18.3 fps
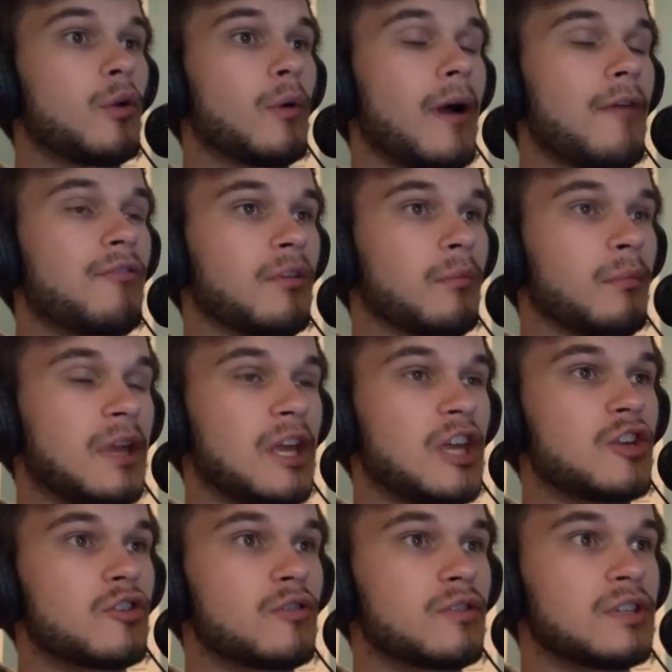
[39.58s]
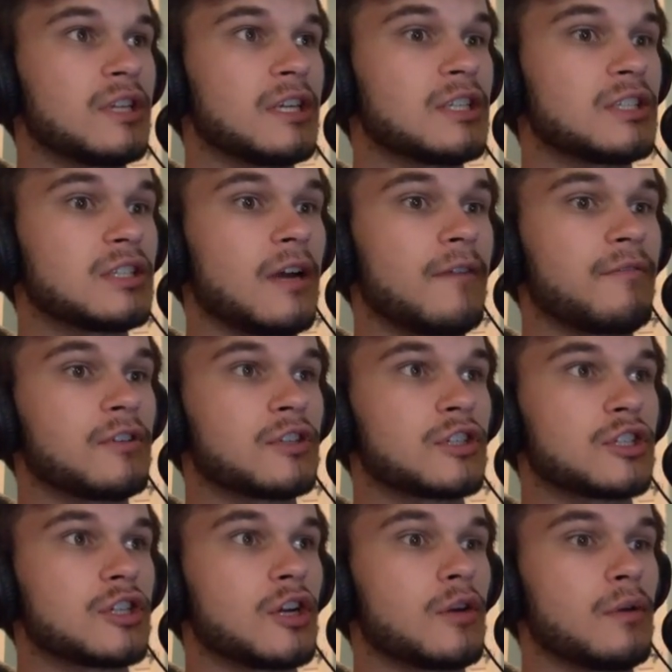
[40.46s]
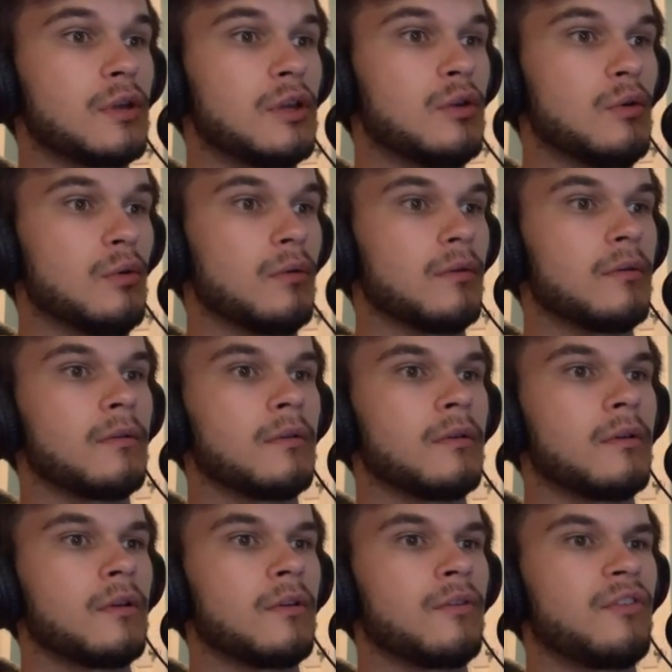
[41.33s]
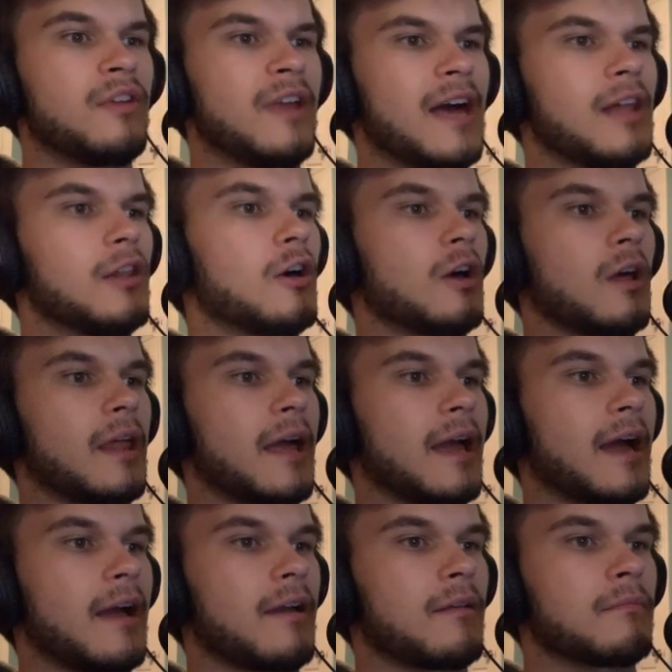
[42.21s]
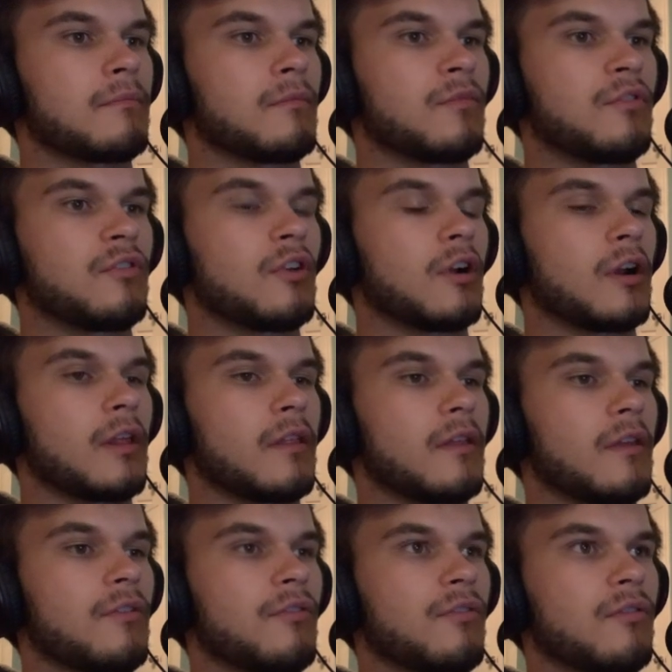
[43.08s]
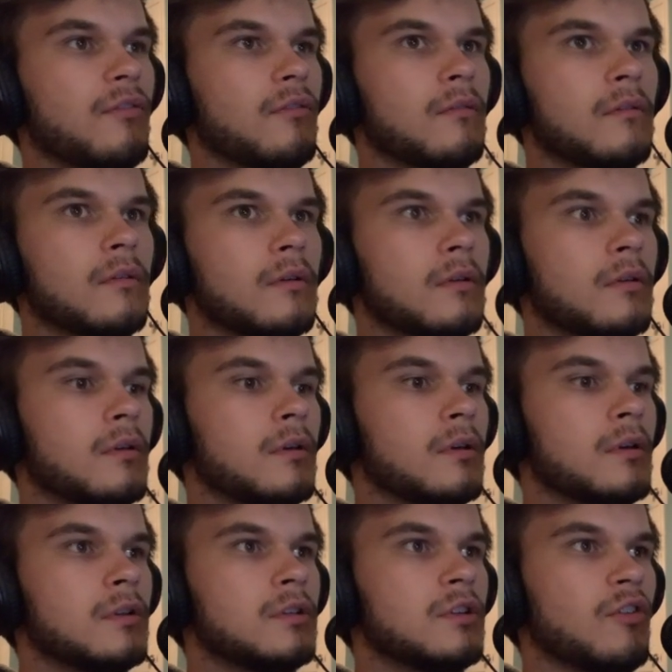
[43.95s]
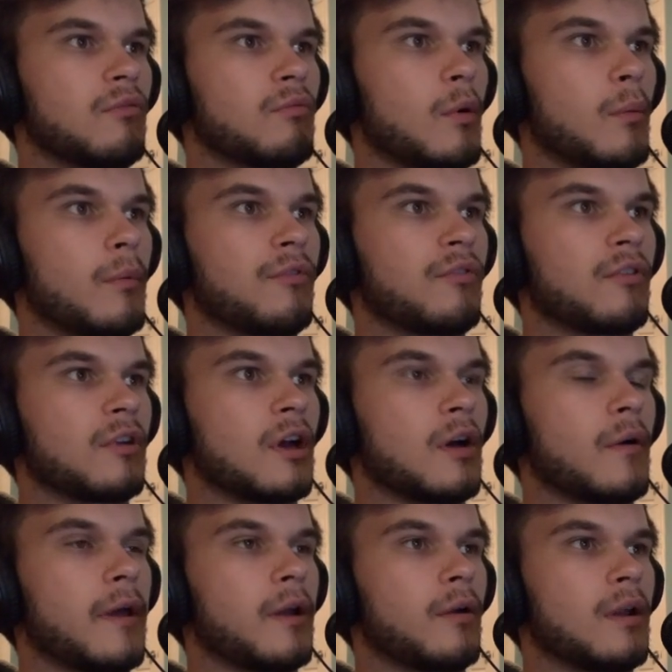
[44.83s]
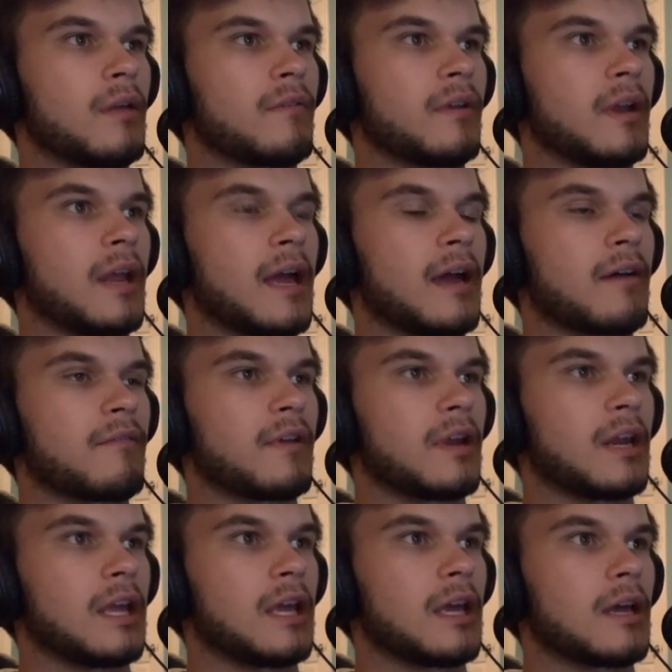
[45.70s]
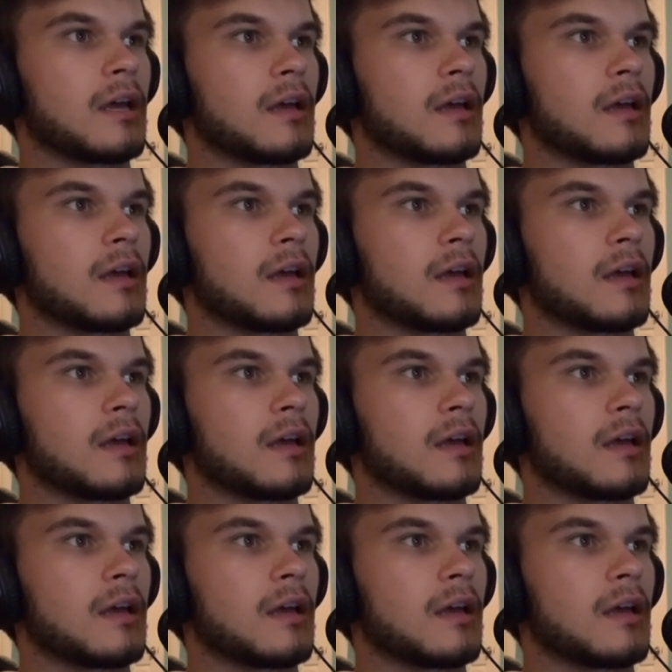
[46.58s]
I have some interesting stuff to show you. So yeah, look, I started this just moments ago. I don't even have any